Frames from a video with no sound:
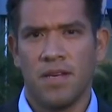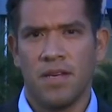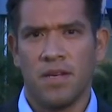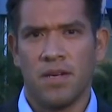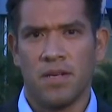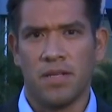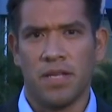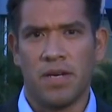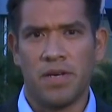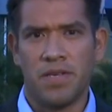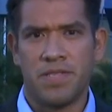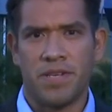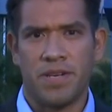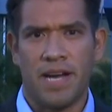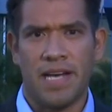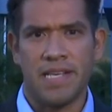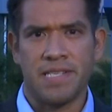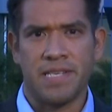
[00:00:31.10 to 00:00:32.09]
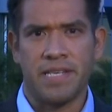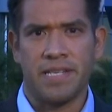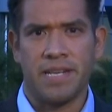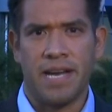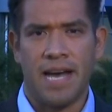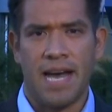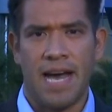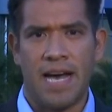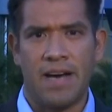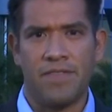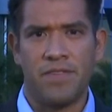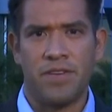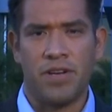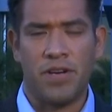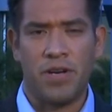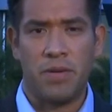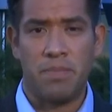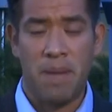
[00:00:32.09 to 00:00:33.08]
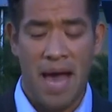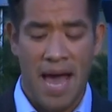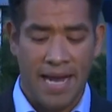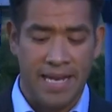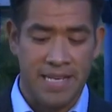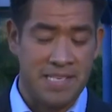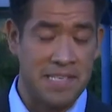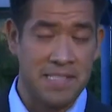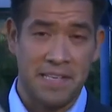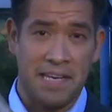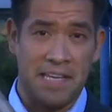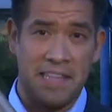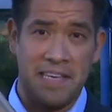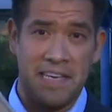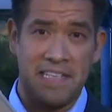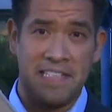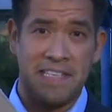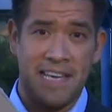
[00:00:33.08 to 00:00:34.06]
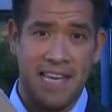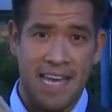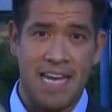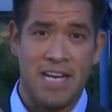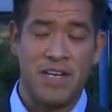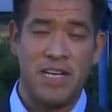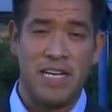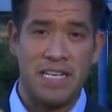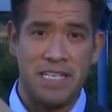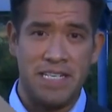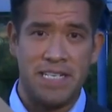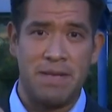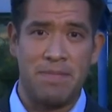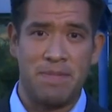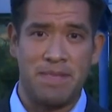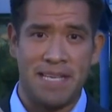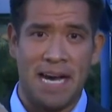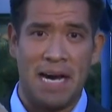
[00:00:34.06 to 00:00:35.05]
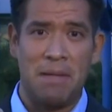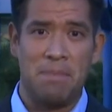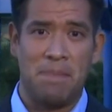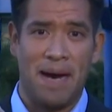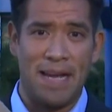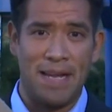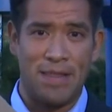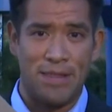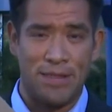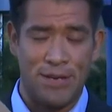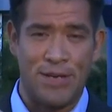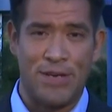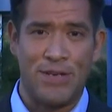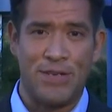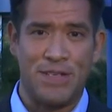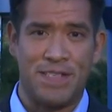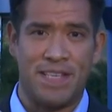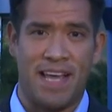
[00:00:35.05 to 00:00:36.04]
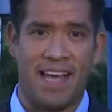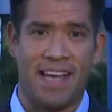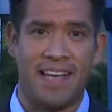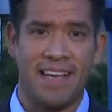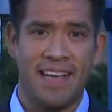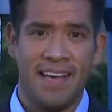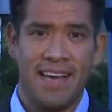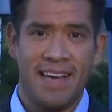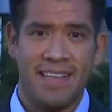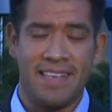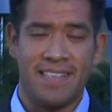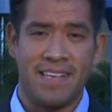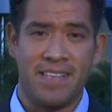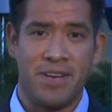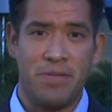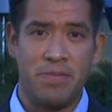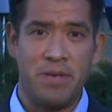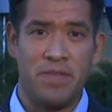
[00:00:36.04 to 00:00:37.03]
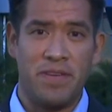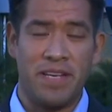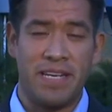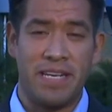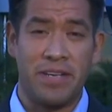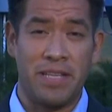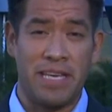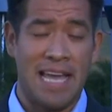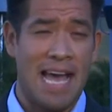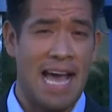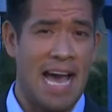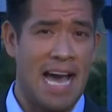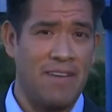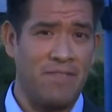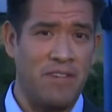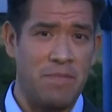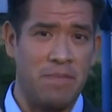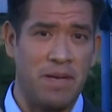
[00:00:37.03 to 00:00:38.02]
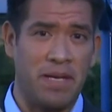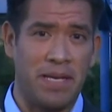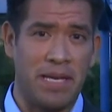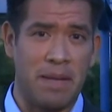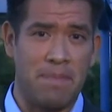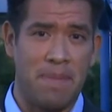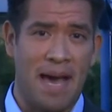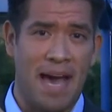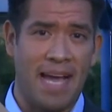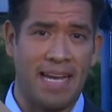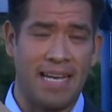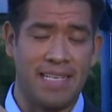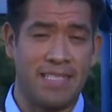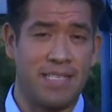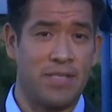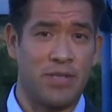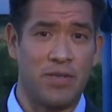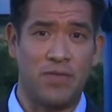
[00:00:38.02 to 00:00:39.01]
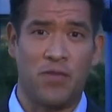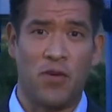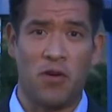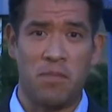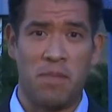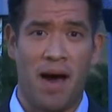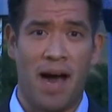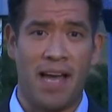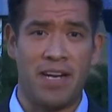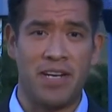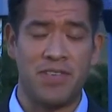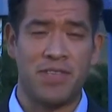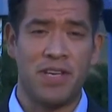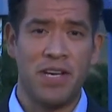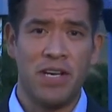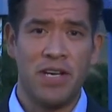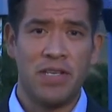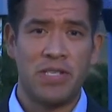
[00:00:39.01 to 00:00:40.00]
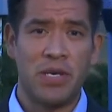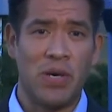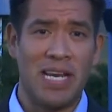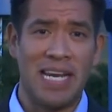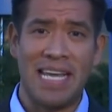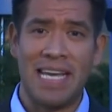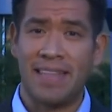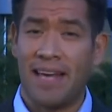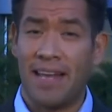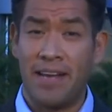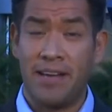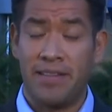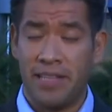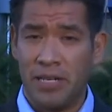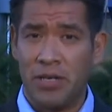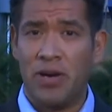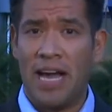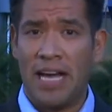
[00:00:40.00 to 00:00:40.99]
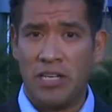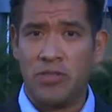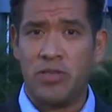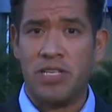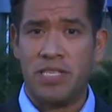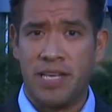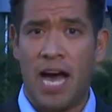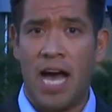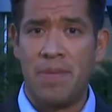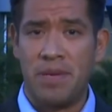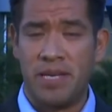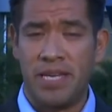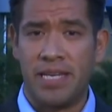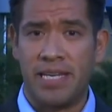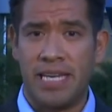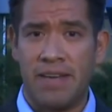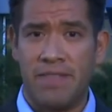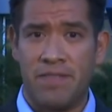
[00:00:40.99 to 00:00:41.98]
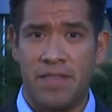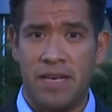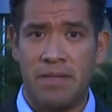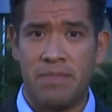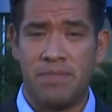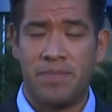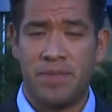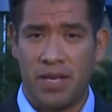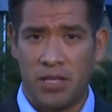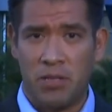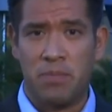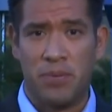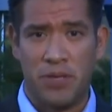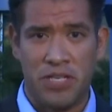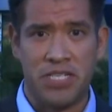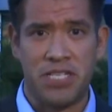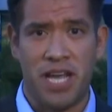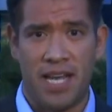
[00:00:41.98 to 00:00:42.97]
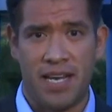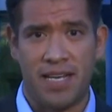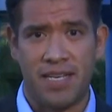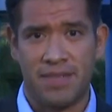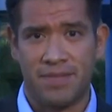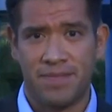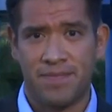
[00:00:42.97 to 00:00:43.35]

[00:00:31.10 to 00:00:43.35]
Well, Lois, they're asking to have your packages like this here and shipped out by Thursday. They said they're moving nearly half a million packages through Fort Myers, so any little extra time you can give them, they'll appreciate it